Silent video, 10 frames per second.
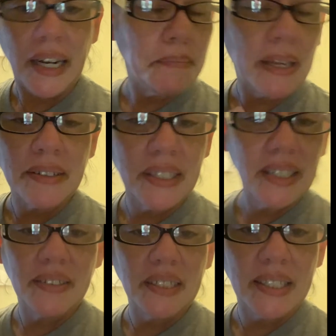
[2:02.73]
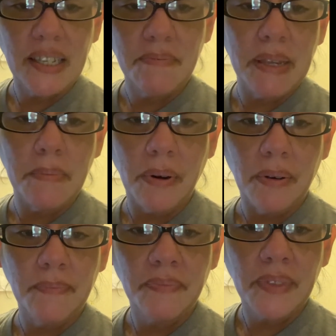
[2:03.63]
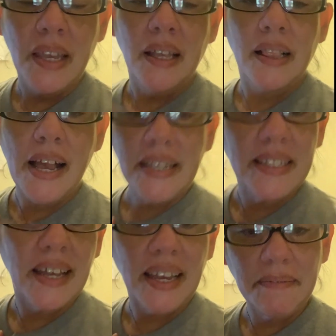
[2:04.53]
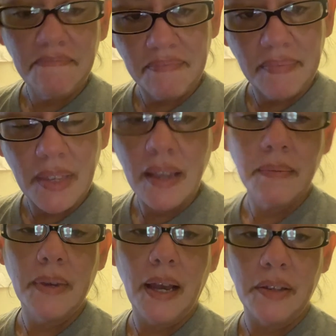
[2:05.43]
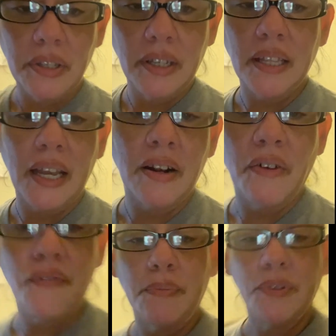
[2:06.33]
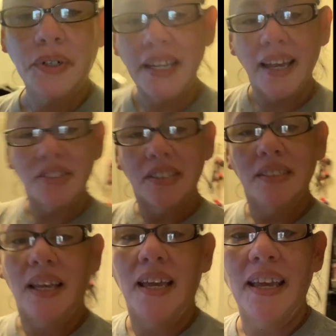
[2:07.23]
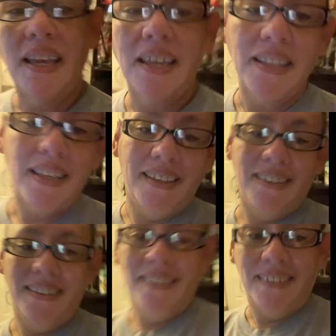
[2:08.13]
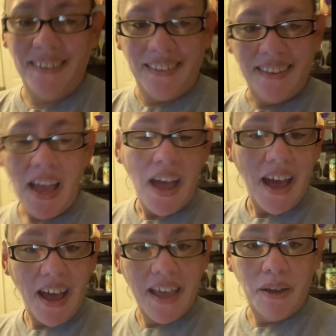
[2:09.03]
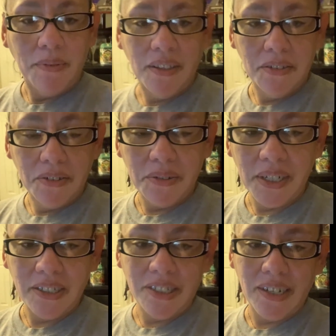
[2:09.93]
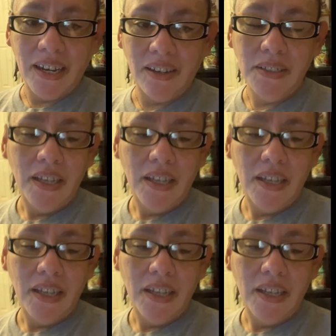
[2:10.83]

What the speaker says: not going to sit here and deceive people. Last night, I took a night off from door dashing and I helped another door dasher out.